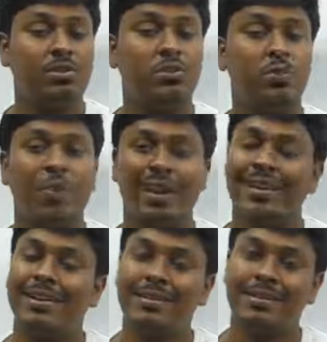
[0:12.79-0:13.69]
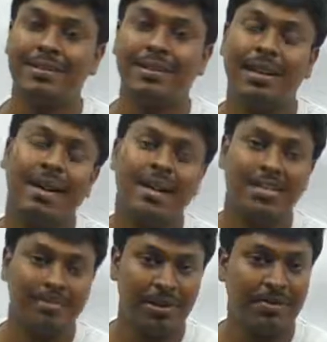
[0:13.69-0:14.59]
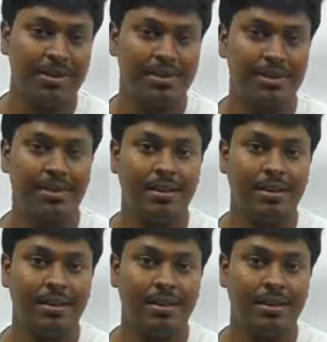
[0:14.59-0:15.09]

two interesting arrangement question